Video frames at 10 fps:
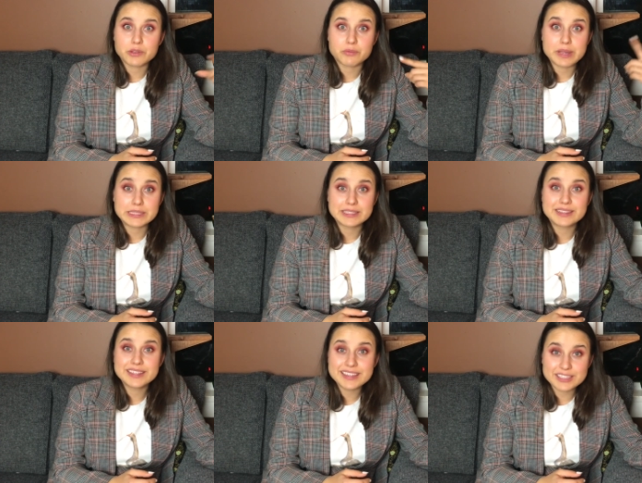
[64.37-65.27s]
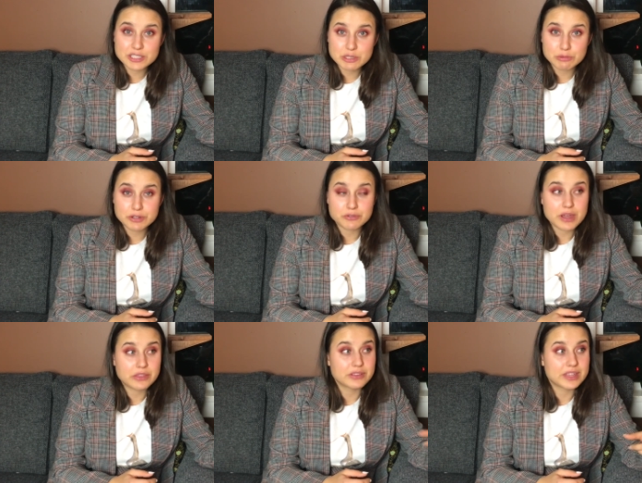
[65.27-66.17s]
the right thing to it
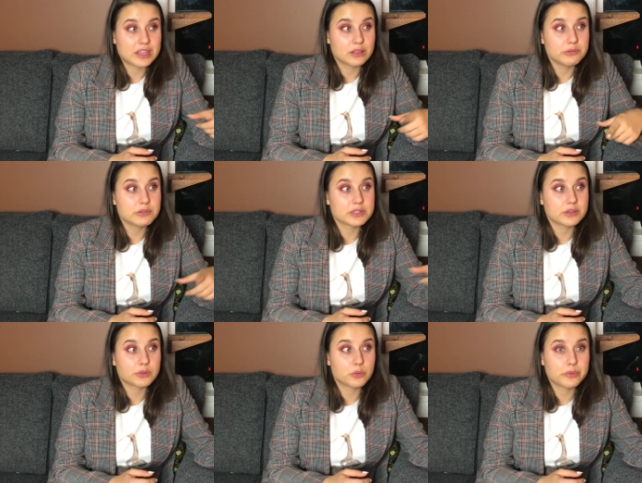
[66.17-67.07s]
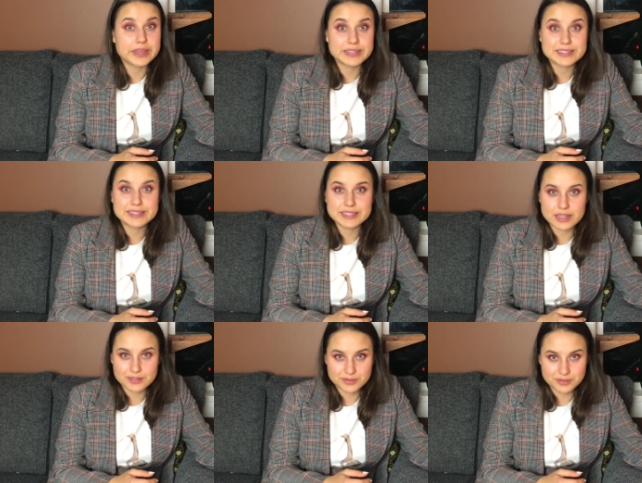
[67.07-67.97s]
rather than losing the weight
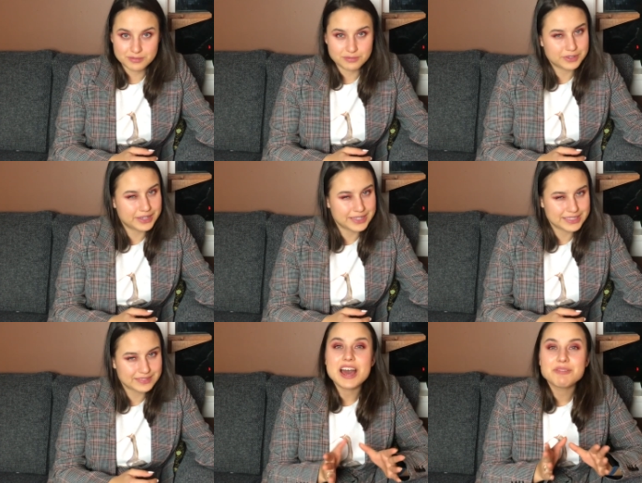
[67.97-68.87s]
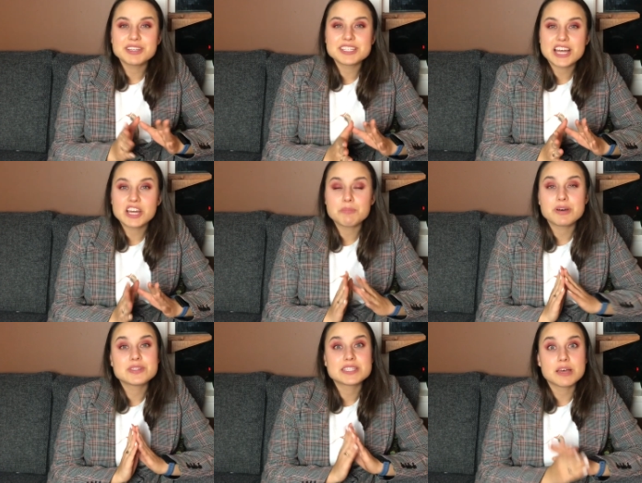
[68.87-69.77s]
itself, right? I'm going to talk
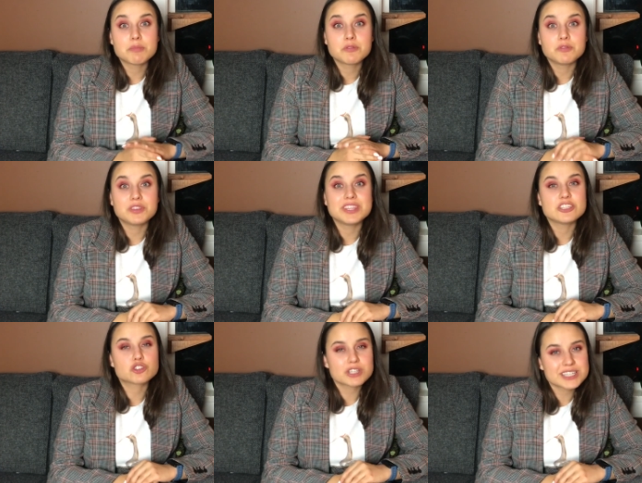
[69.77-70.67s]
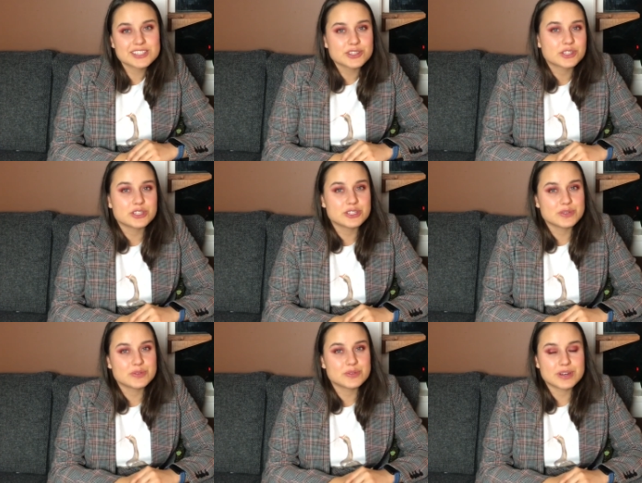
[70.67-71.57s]
about some of the tricks you could
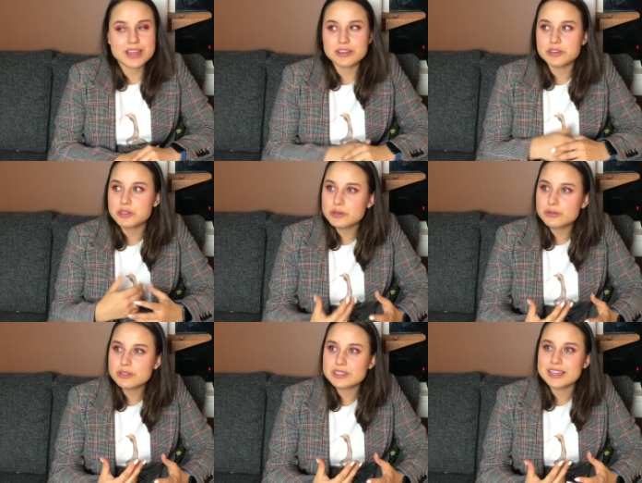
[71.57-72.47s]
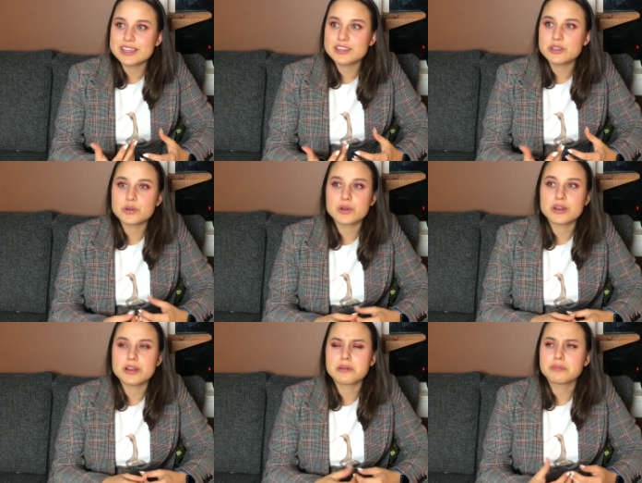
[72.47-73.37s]
do and use in
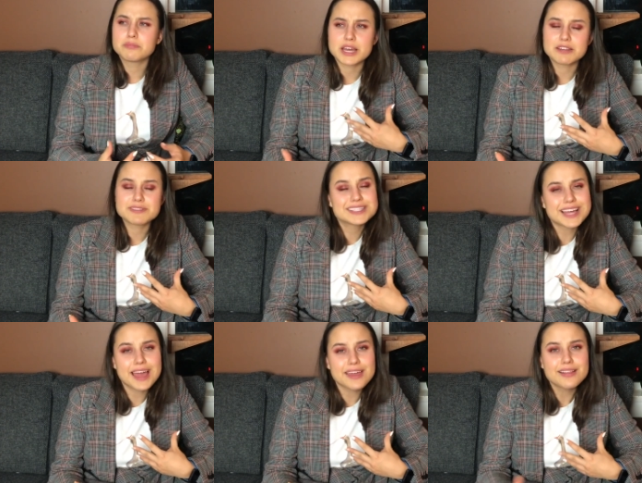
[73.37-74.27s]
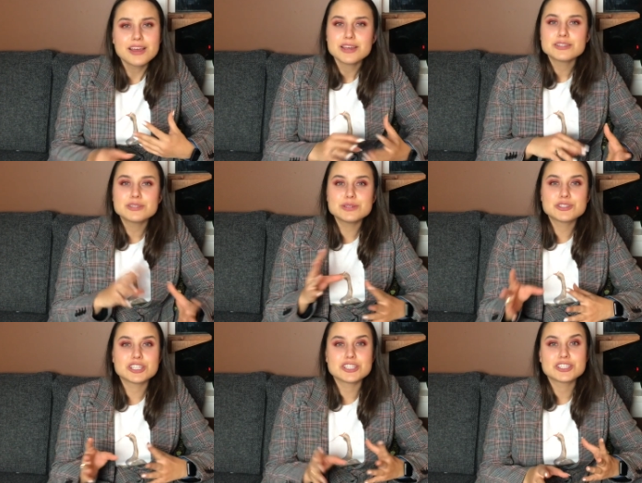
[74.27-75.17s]
your kind of style to
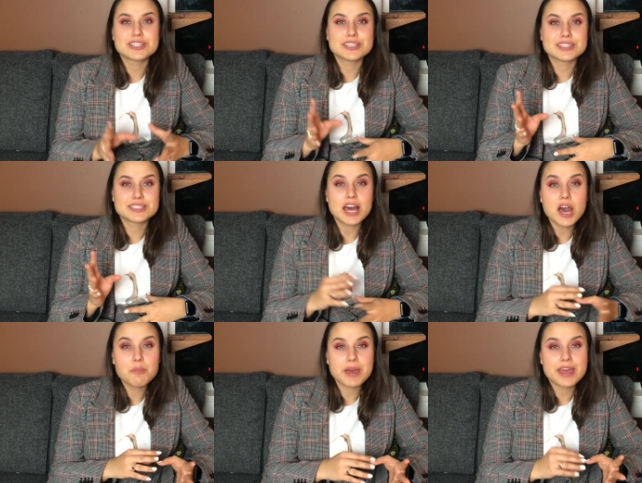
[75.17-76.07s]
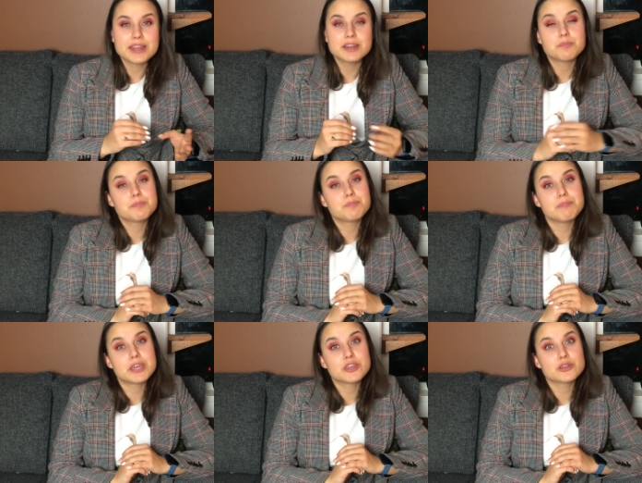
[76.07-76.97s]
change those up and
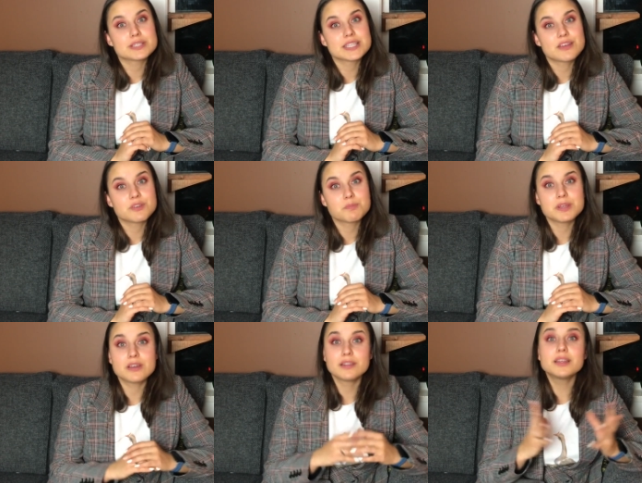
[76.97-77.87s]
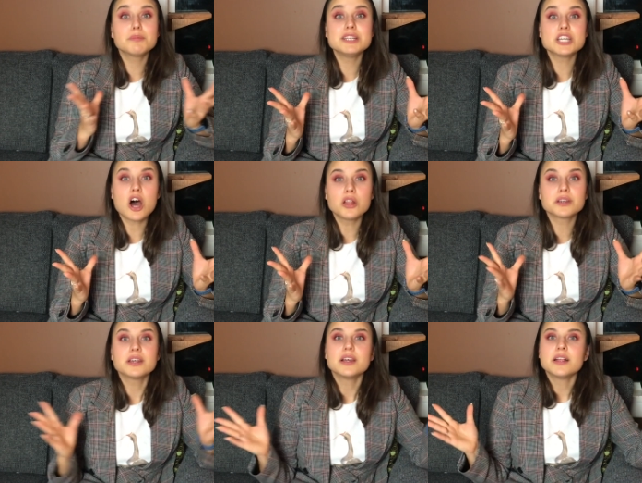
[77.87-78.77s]
make yourself appear a little bit
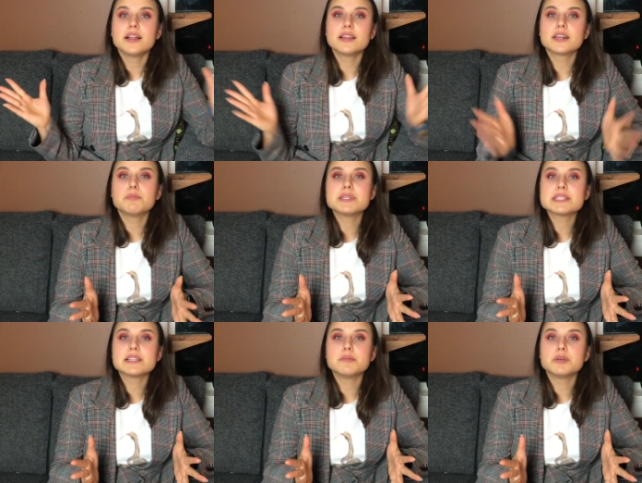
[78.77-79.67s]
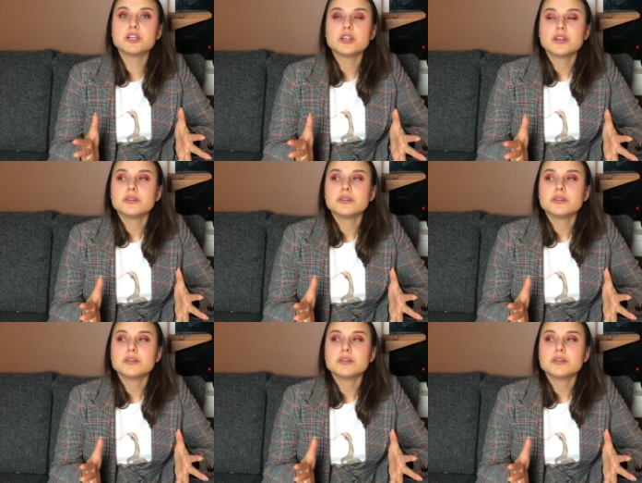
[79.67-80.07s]
taller, a little bit slimmer.